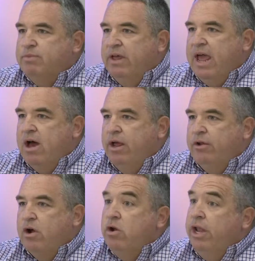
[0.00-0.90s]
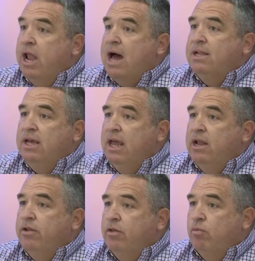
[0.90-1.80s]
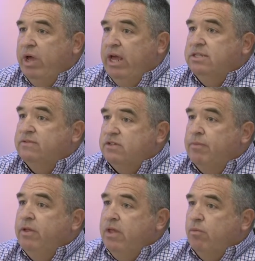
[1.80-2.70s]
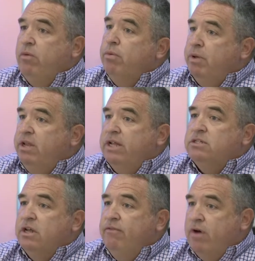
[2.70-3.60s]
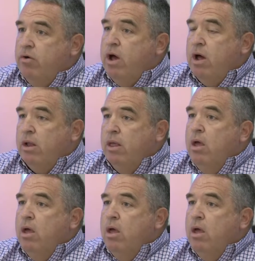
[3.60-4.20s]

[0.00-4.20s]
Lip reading: by the county attorney not to get into the weeds of something that we would potentially vote on.